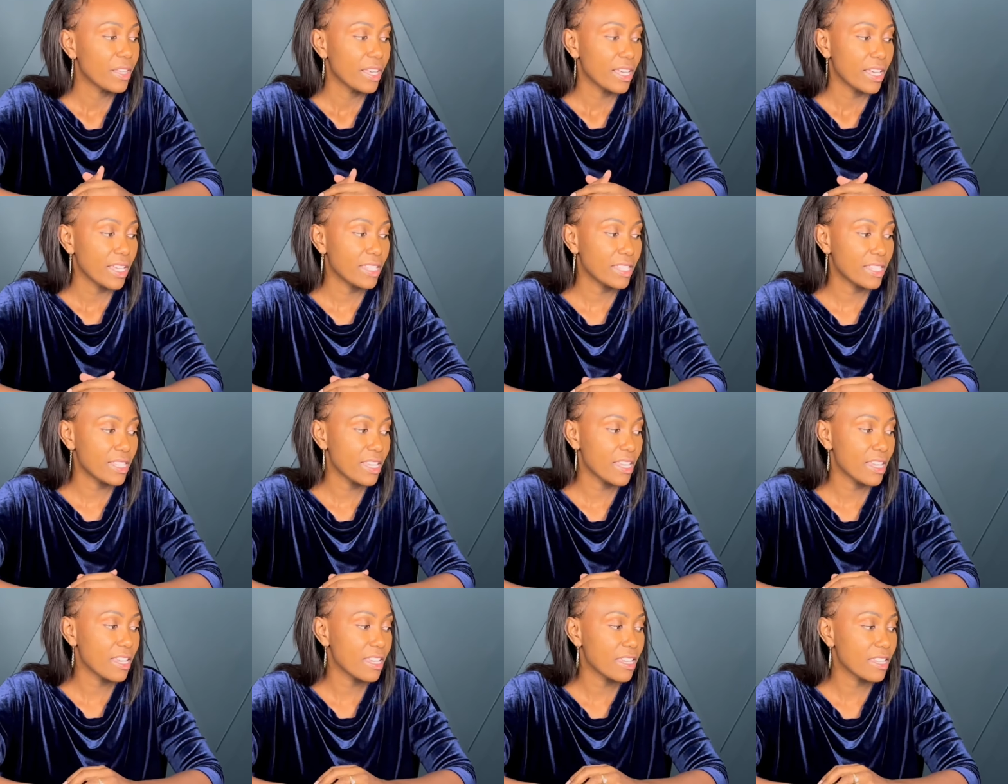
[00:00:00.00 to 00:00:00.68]
It
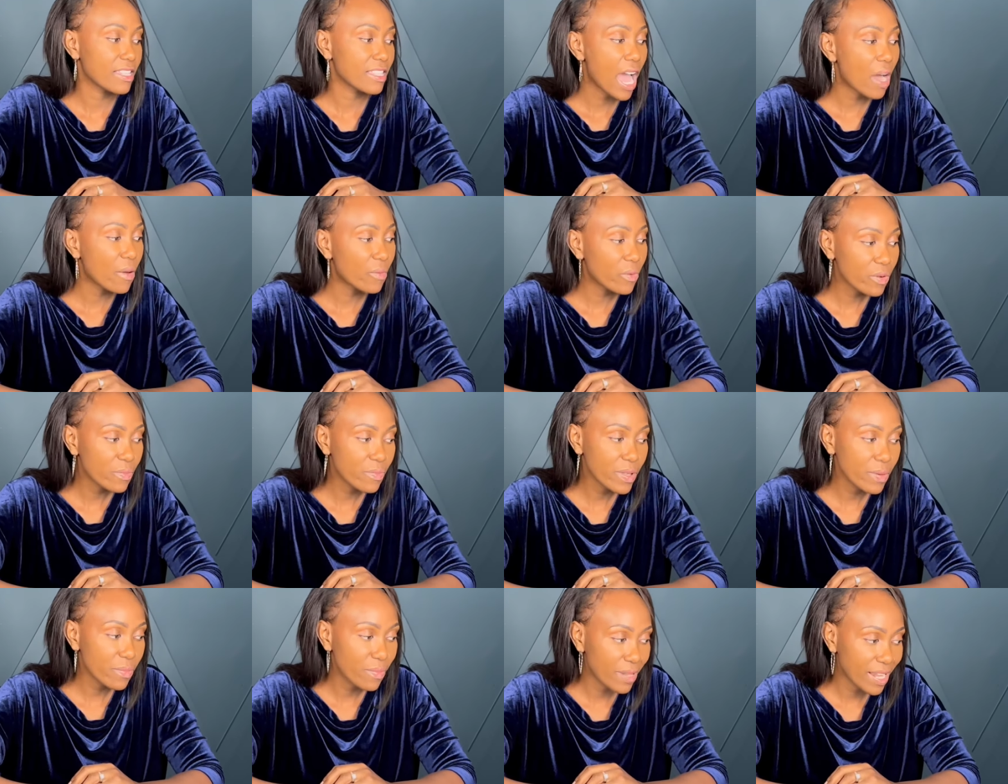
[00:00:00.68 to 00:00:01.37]
says, I
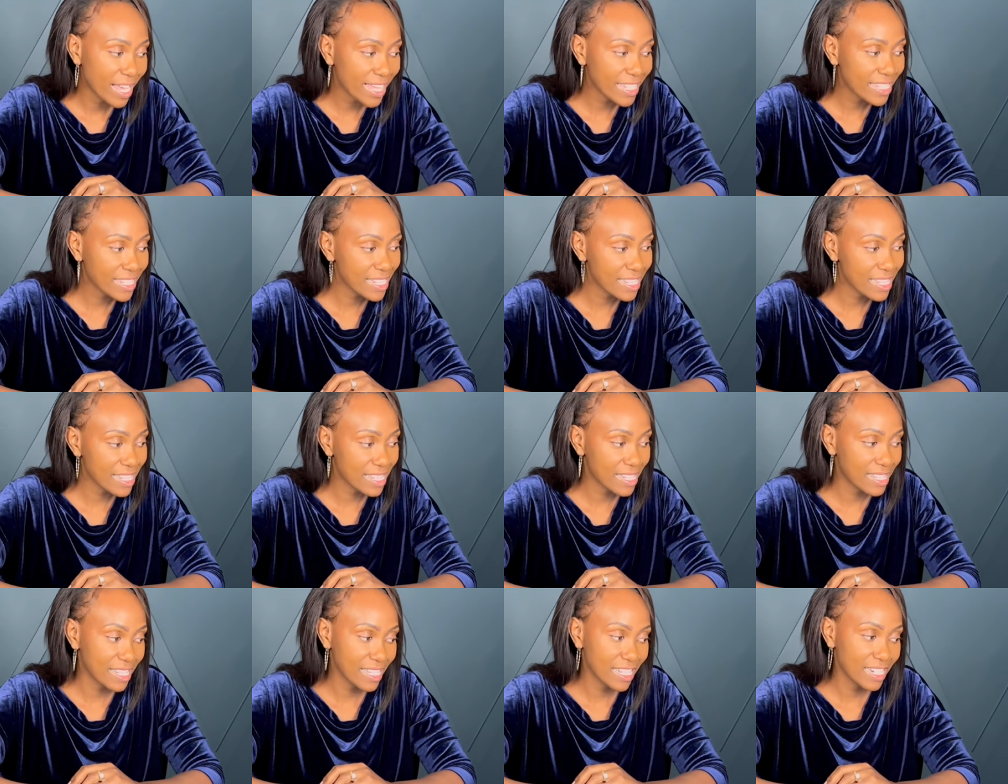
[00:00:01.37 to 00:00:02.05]
will be blessed in
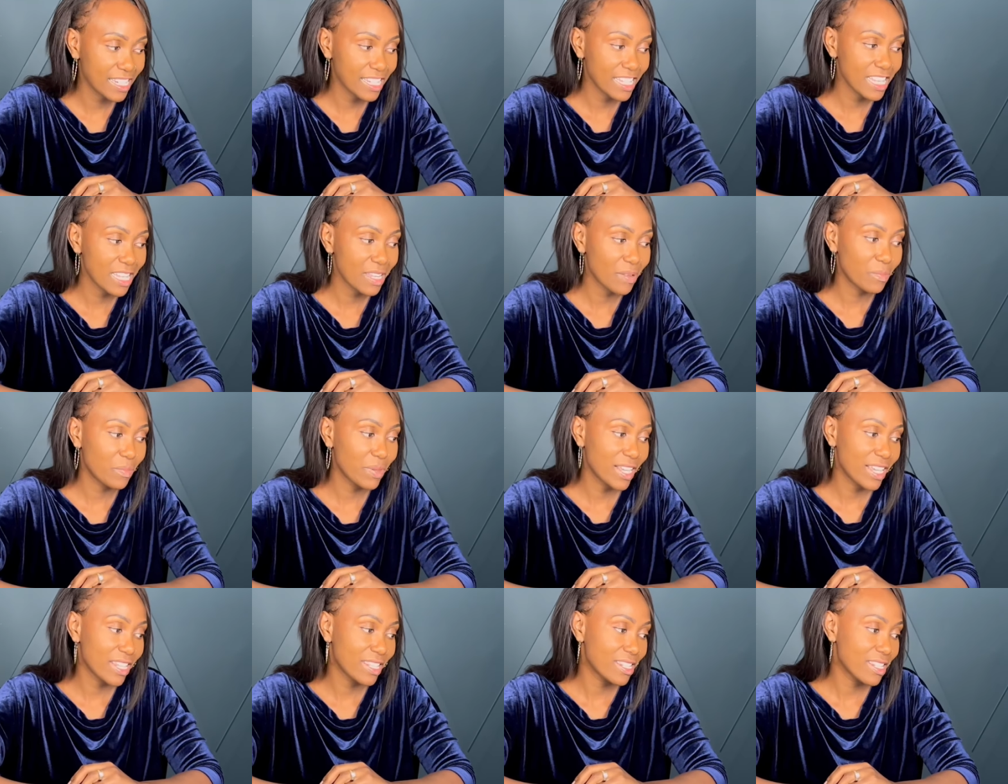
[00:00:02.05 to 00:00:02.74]
the city
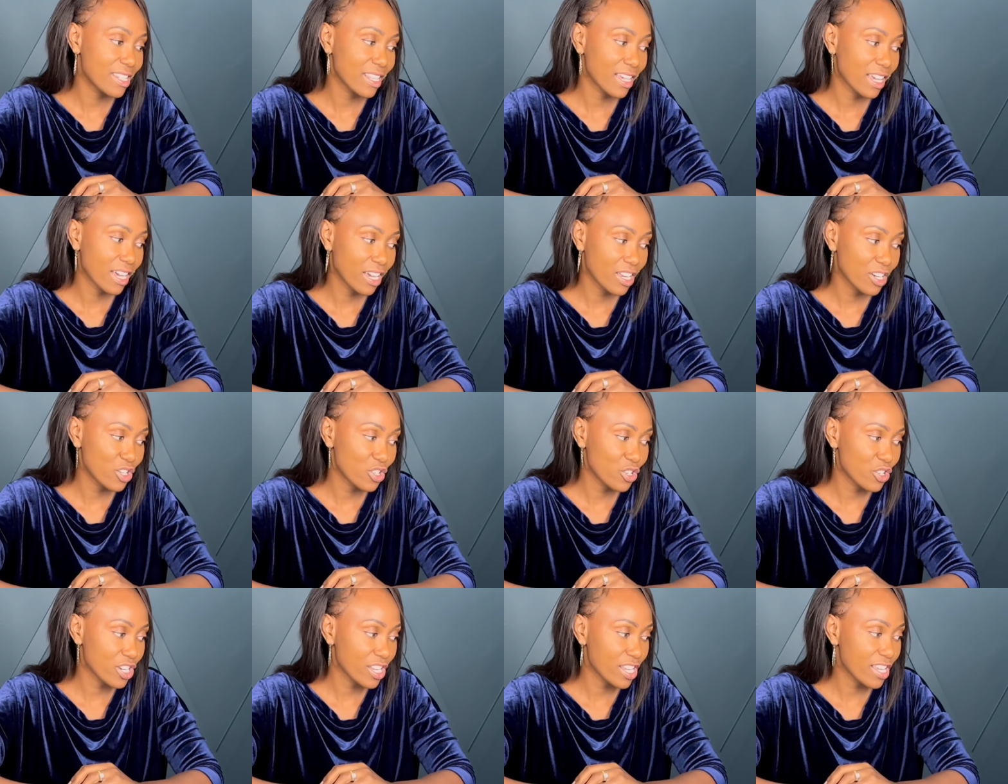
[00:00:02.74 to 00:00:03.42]
and blessed in the
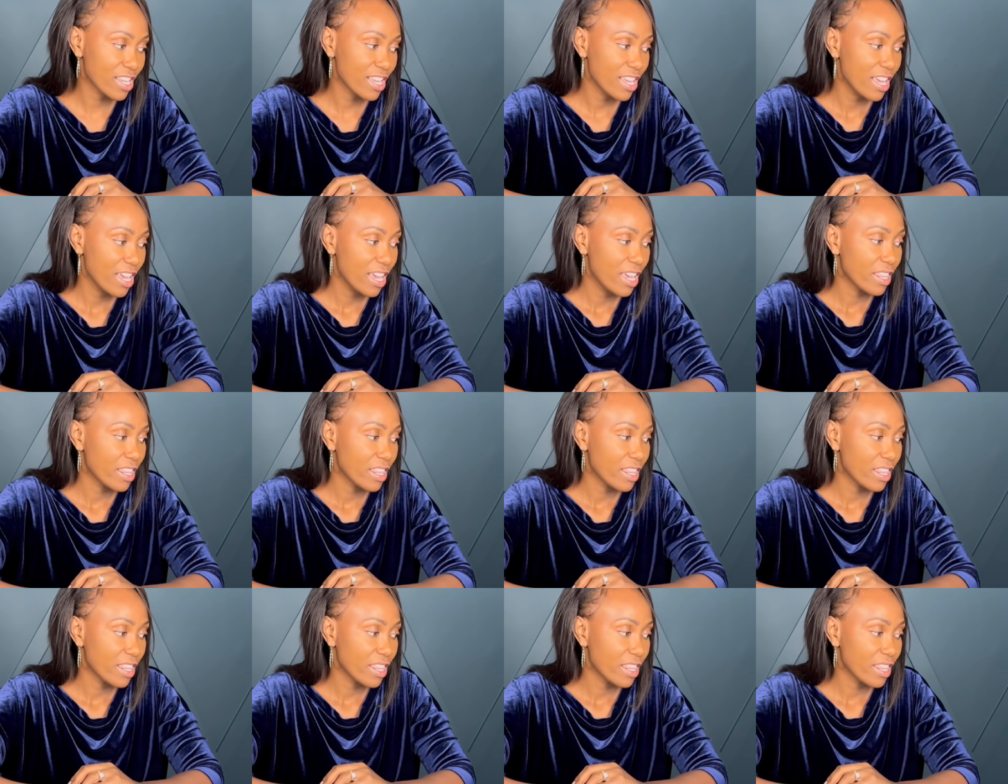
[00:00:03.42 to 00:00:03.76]
country.